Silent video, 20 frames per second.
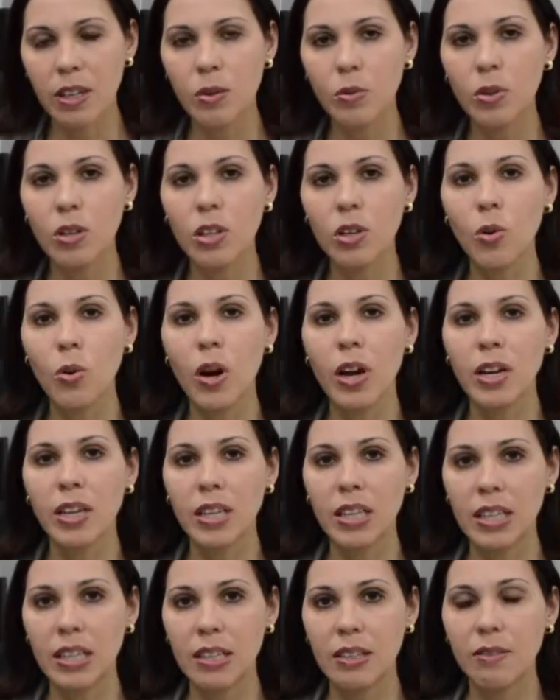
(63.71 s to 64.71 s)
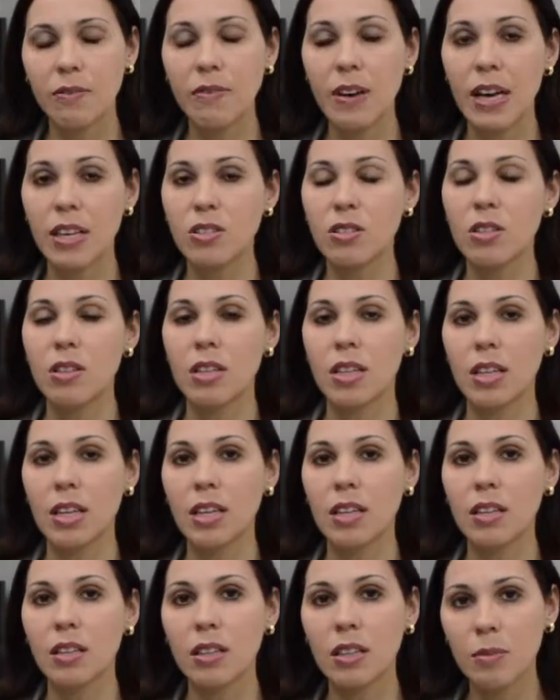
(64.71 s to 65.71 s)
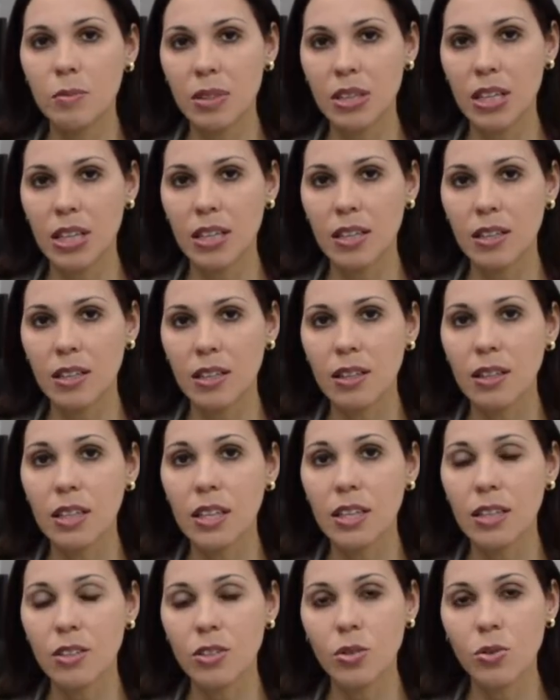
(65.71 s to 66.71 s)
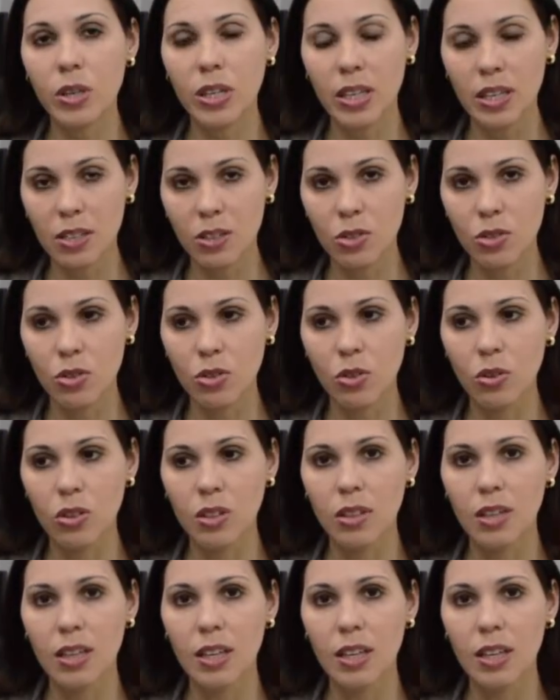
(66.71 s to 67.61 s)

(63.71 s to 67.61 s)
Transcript: it will acquire heat faster than it can eliminate it, leading to a heat stroke.